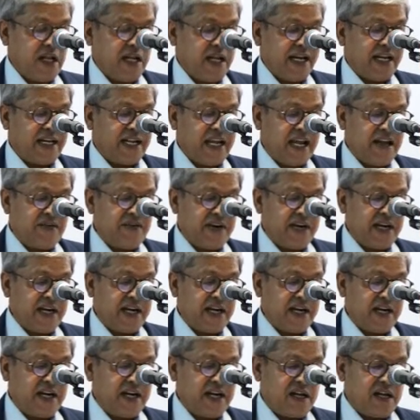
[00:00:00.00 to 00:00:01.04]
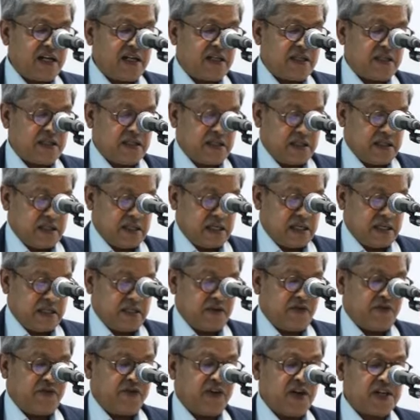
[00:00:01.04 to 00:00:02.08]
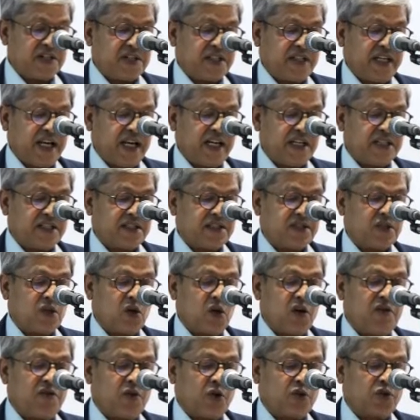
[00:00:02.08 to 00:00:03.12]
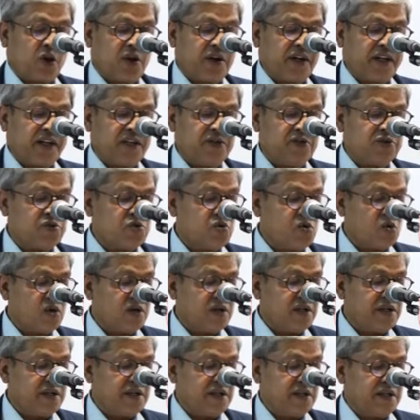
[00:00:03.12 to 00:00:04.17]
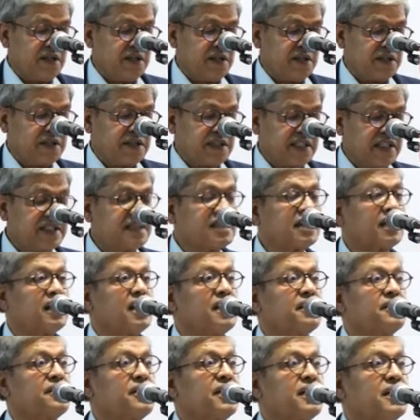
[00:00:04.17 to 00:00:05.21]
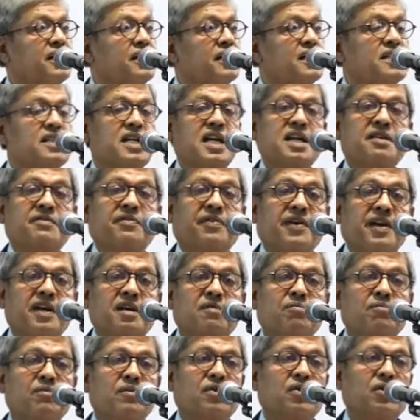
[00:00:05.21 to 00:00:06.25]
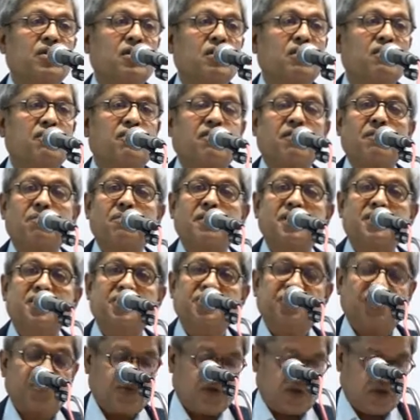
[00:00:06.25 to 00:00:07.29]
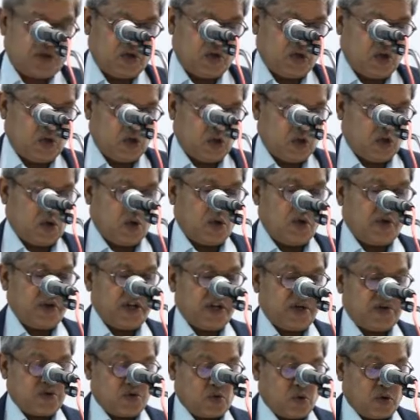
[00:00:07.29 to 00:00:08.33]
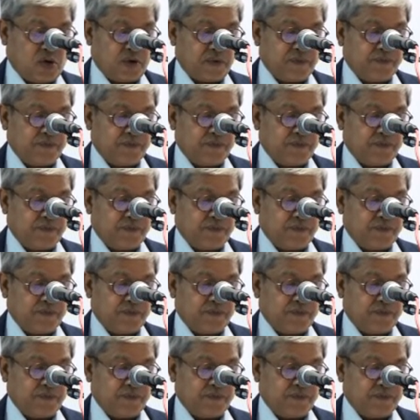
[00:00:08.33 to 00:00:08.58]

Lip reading: It gave India the first taste of authoritarian rule since the country attained freedom from British colonial rule.